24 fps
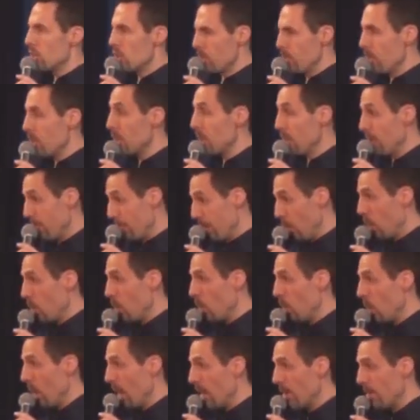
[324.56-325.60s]
to put the
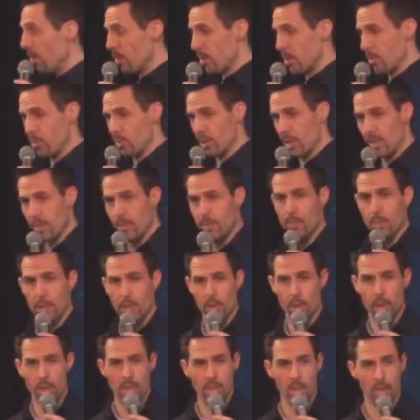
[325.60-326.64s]
phone away for the brief
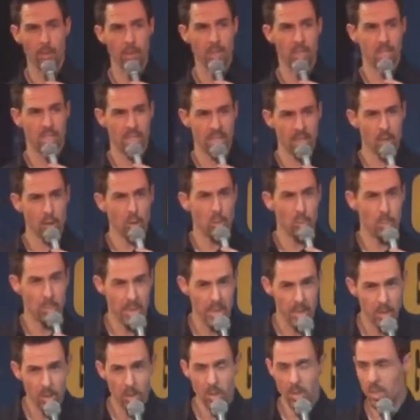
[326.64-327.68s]
period of a single
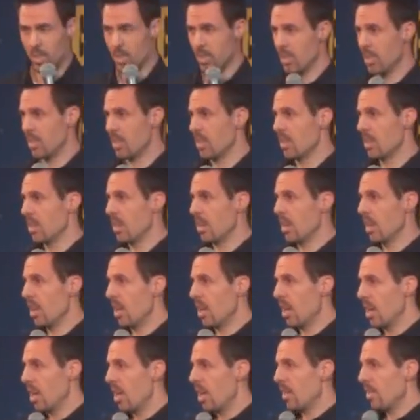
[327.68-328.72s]
meal,
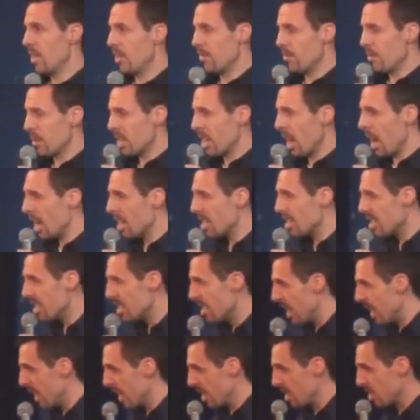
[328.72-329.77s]
then for God's
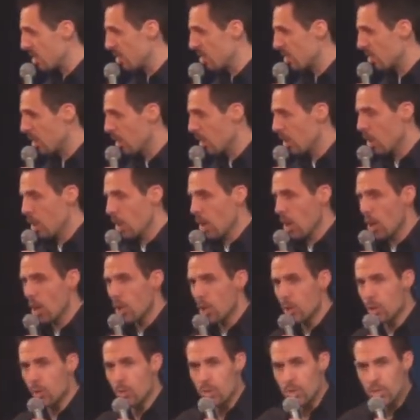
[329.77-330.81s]
sakes,
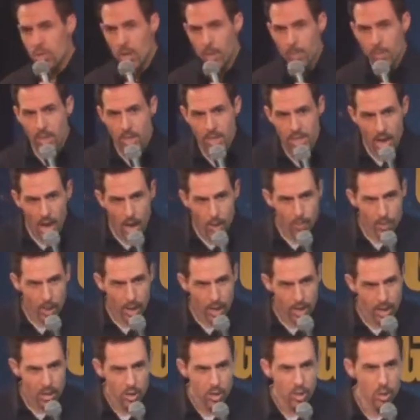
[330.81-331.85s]
loosen up this top
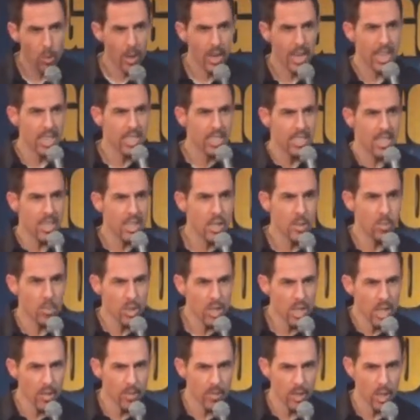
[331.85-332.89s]
button so I can see
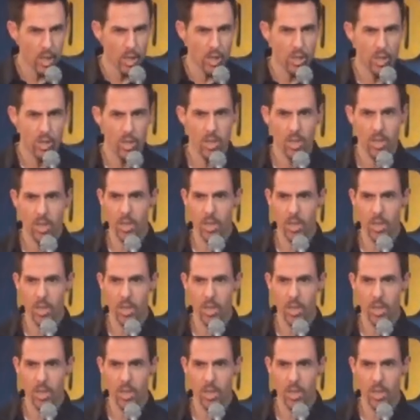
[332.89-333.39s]
some cleavage.